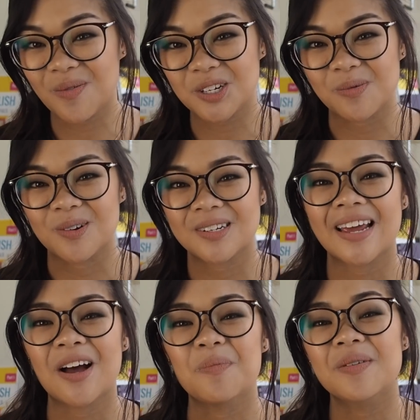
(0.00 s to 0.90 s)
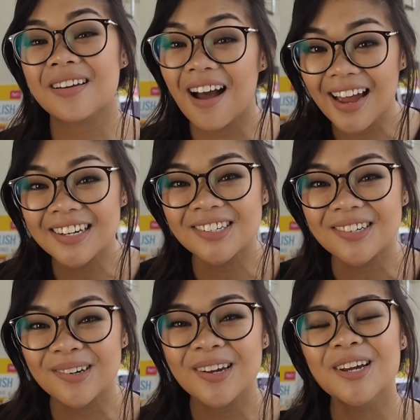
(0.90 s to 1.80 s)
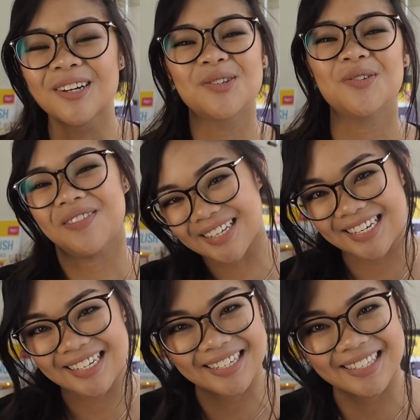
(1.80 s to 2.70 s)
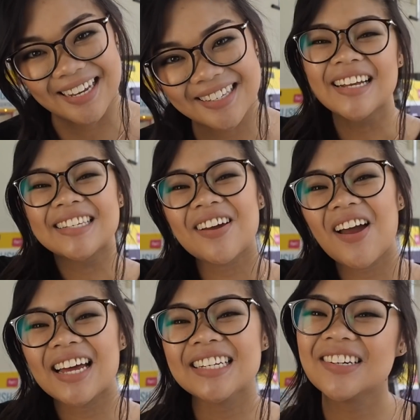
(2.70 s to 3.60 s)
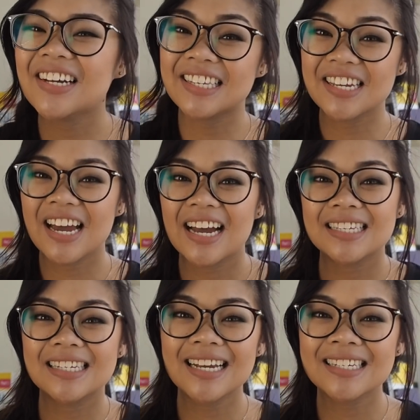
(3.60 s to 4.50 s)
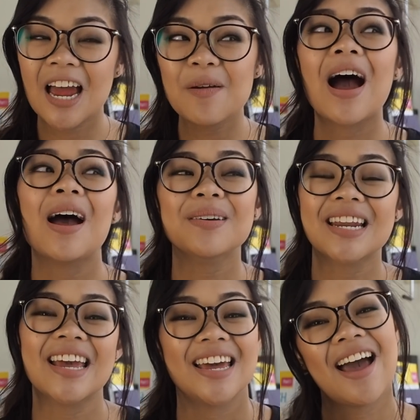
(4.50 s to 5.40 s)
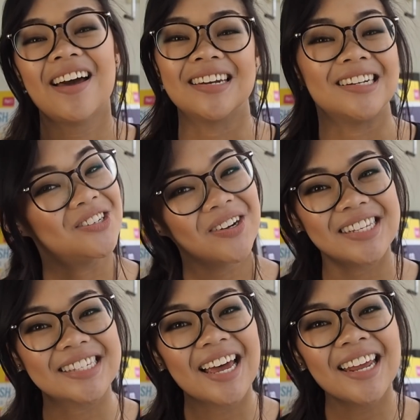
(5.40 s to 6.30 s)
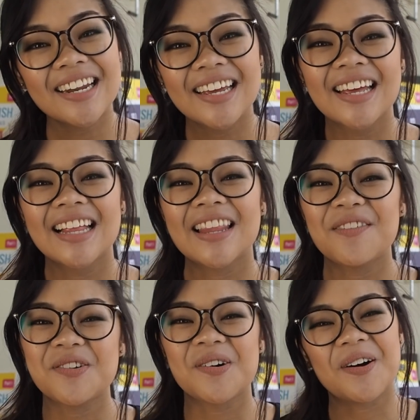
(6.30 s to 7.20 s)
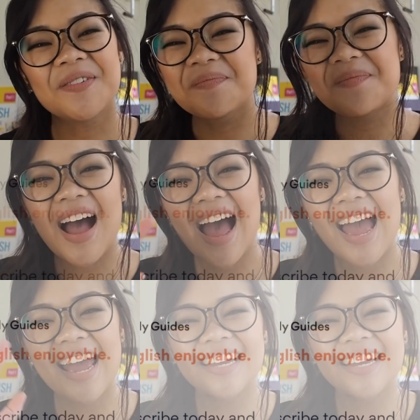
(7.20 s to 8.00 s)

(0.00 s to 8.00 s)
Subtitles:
much more to help guide you to VC success. So until I see you guys next time, I'm gonna head out and enjoy the sun. Love you all. Bye.